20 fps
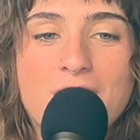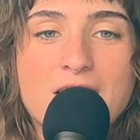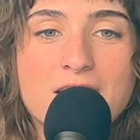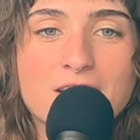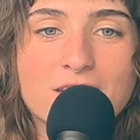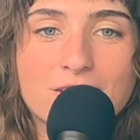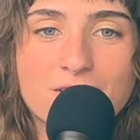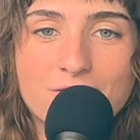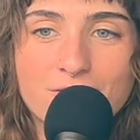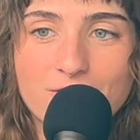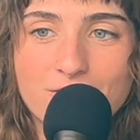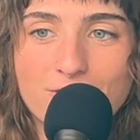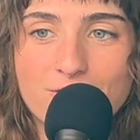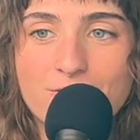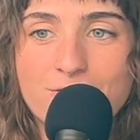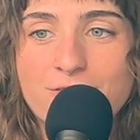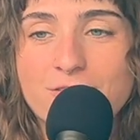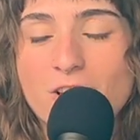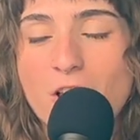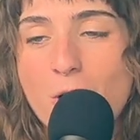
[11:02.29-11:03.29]
into
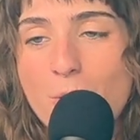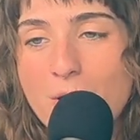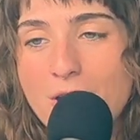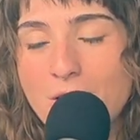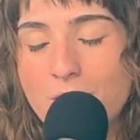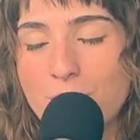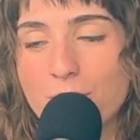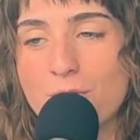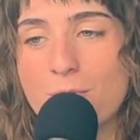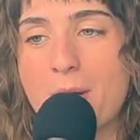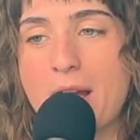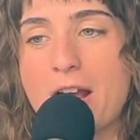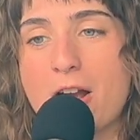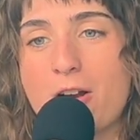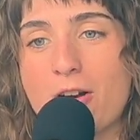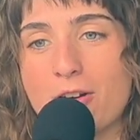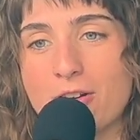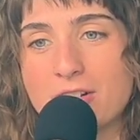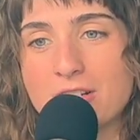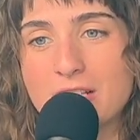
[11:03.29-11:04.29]
flowing through my
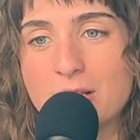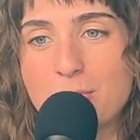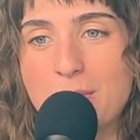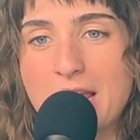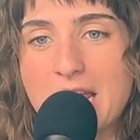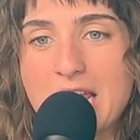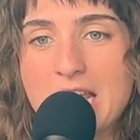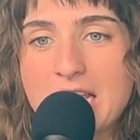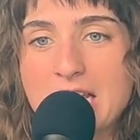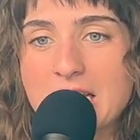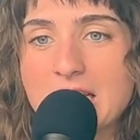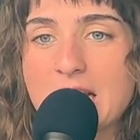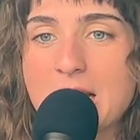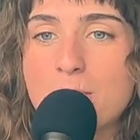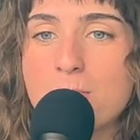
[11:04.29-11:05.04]
heart space